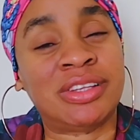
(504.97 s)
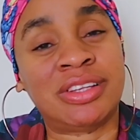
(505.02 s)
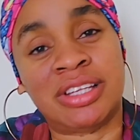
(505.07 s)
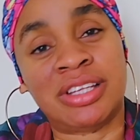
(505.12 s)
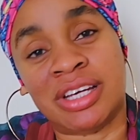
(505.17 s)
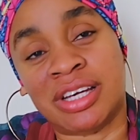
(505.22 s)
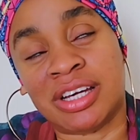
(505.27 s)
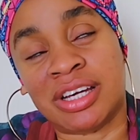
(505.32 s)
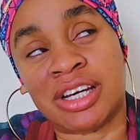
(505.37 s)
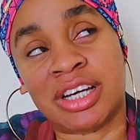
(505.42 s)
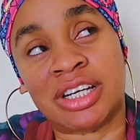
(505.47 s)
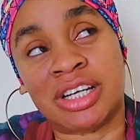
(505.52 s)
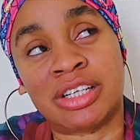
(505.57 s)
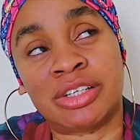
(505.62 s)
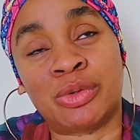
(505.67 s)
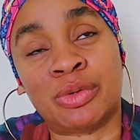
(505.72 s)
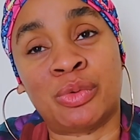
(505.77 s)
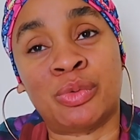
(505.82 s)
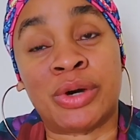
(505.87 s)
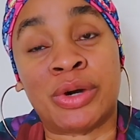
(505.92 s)
think
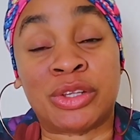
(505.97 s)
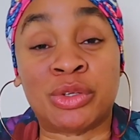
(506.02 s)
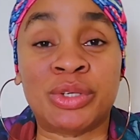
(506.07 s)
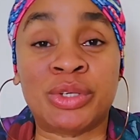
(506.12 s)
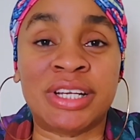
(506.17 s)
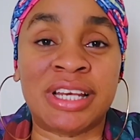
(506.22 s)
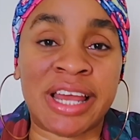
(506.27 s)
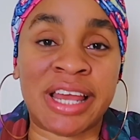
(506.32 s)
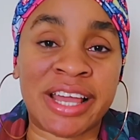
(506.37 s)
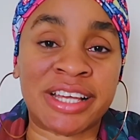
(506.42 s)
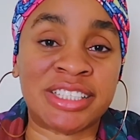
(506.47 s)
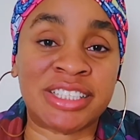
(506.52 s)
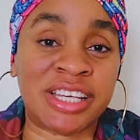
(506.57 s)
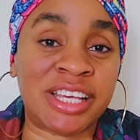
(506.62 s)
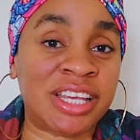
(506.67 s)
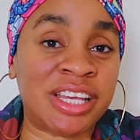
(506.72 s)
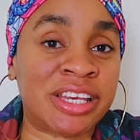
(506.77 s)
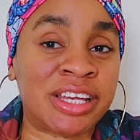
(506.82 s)
Watoni liked Kid?